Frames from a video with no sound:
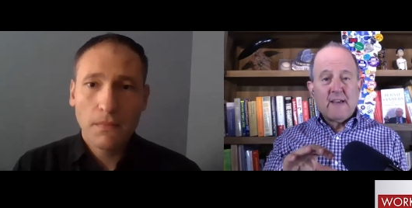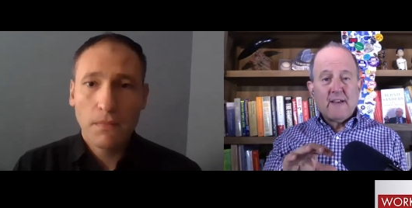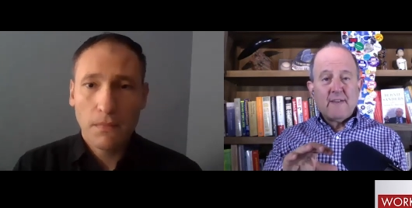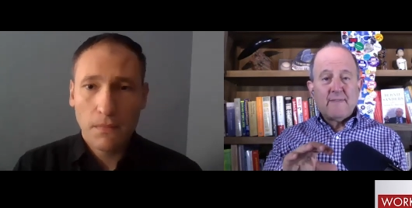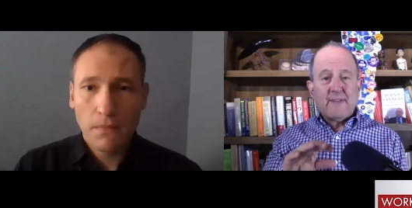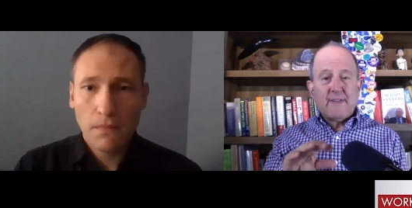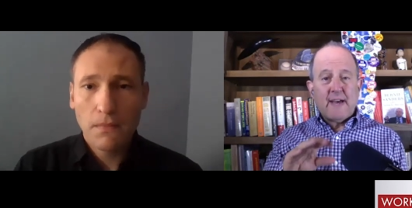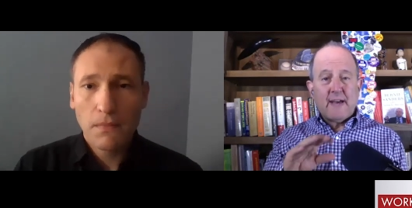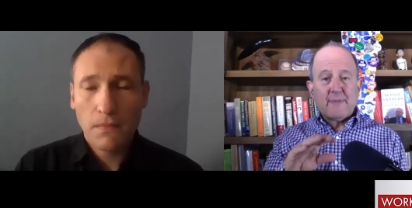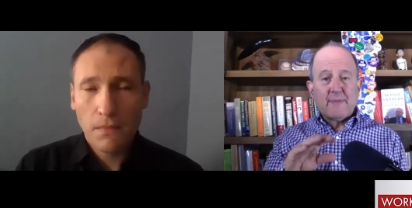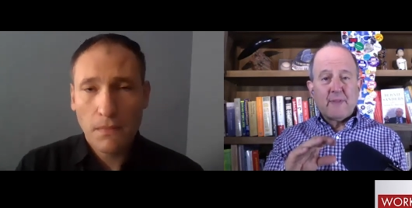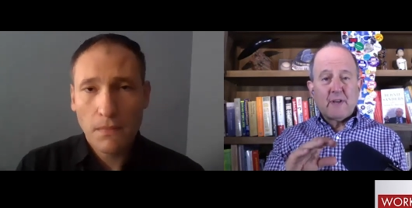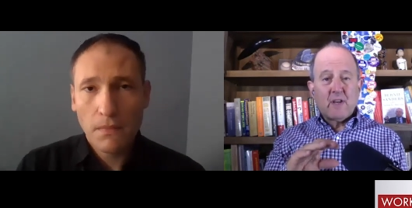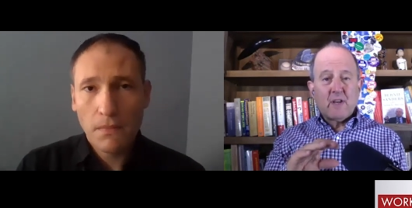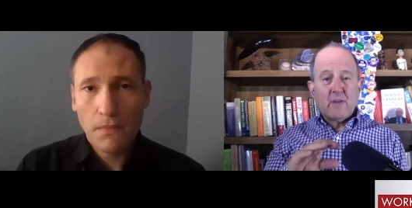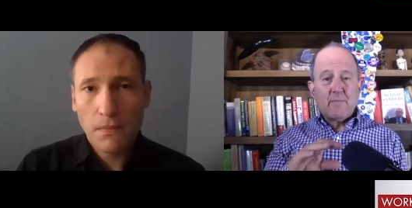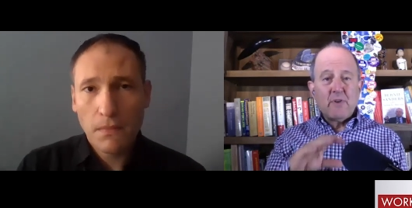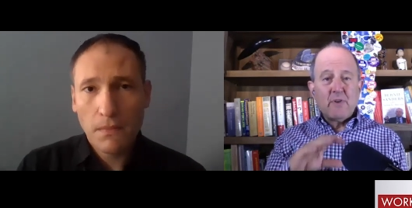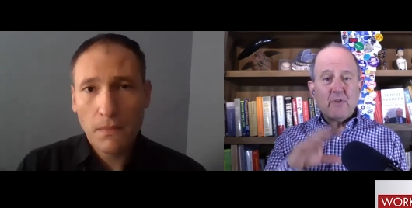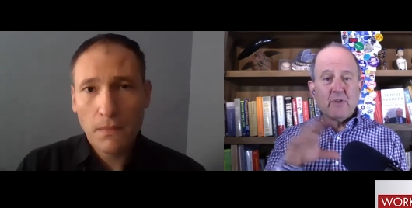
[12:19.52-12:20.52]
Speaker 1: that the
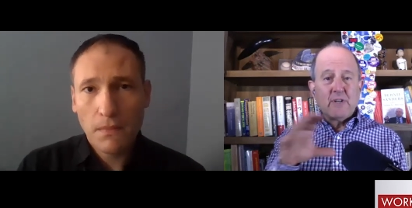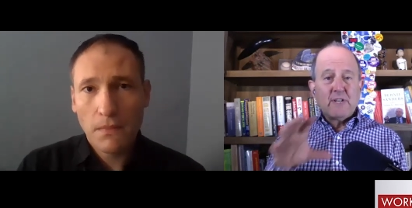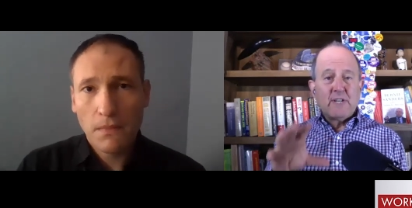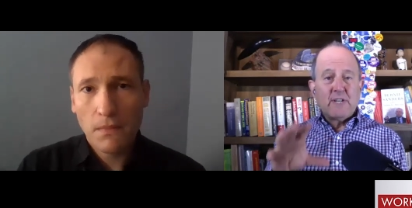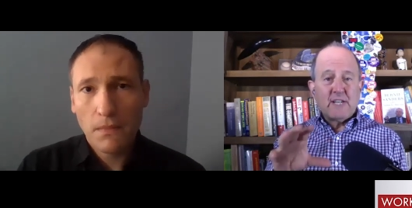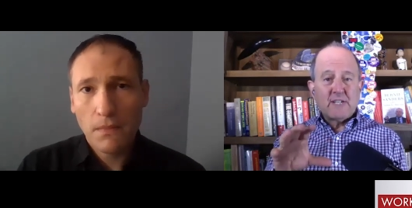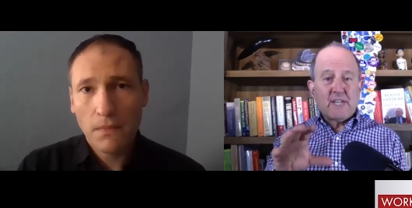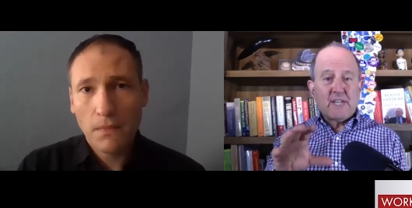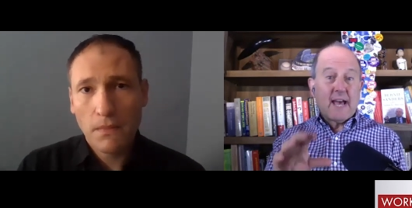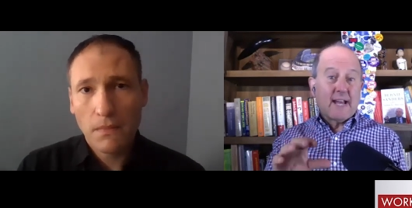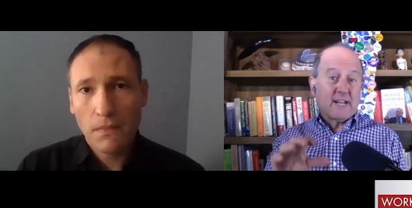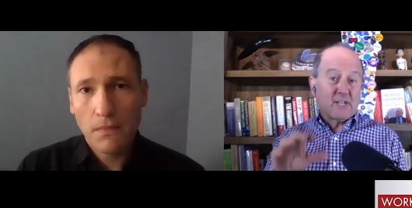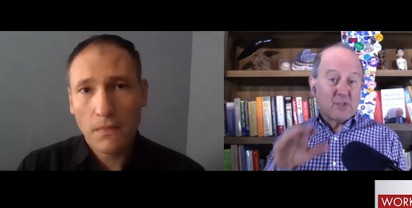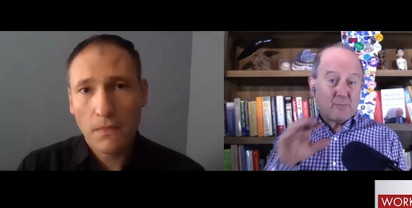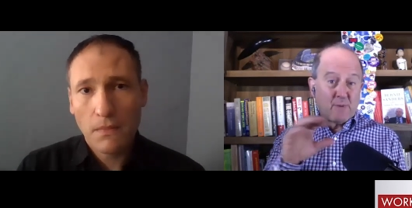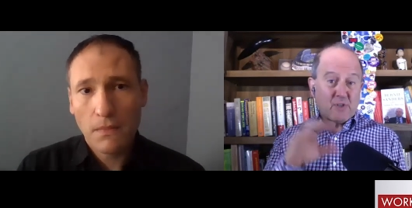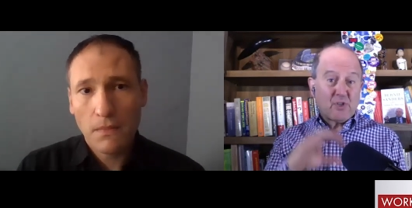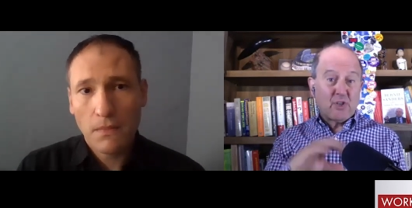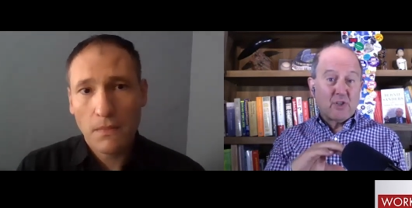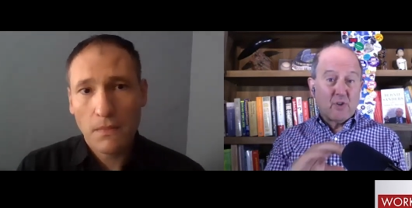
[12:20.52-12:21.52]
communities and
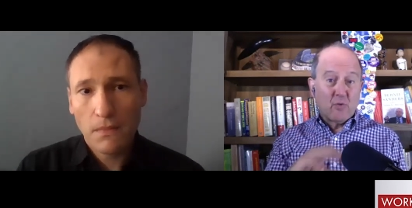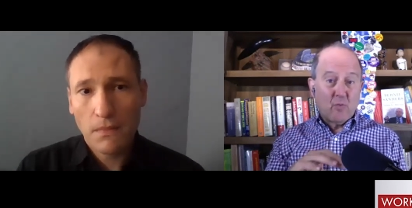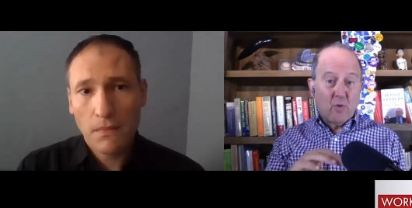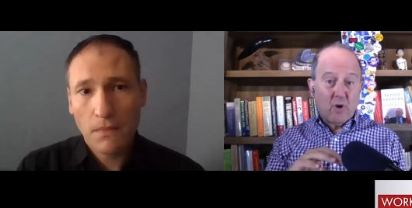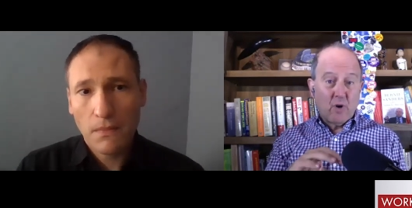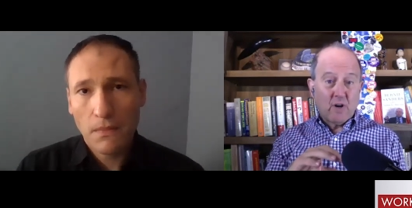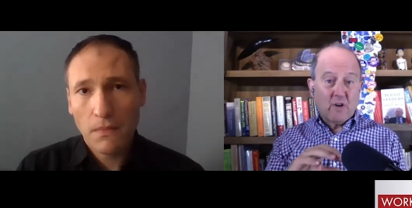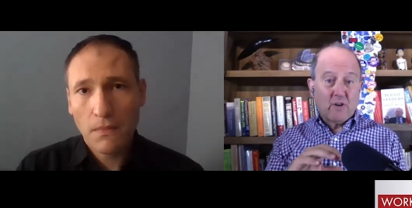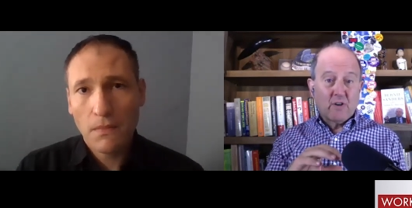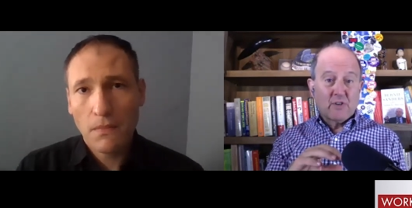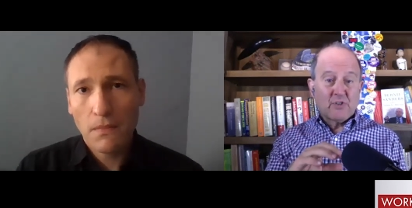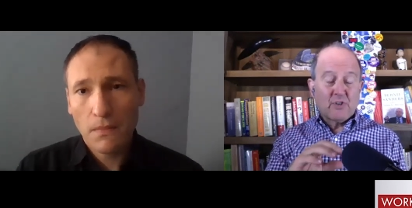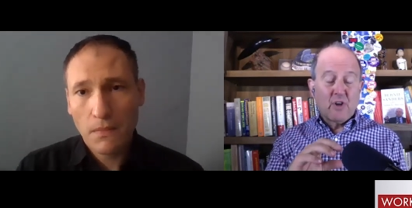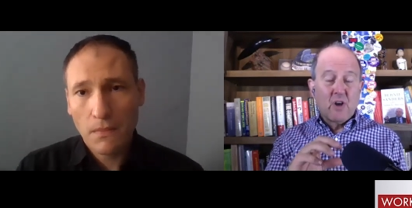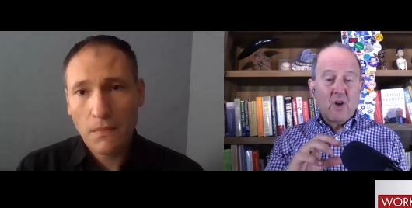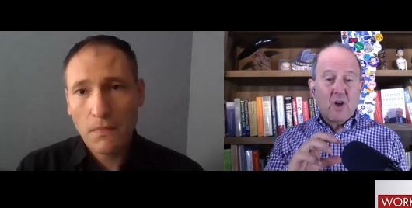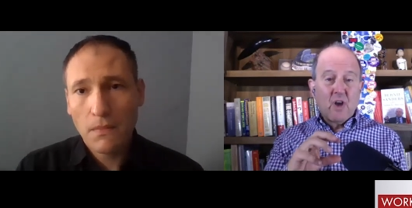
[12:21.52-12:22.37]
especially the workers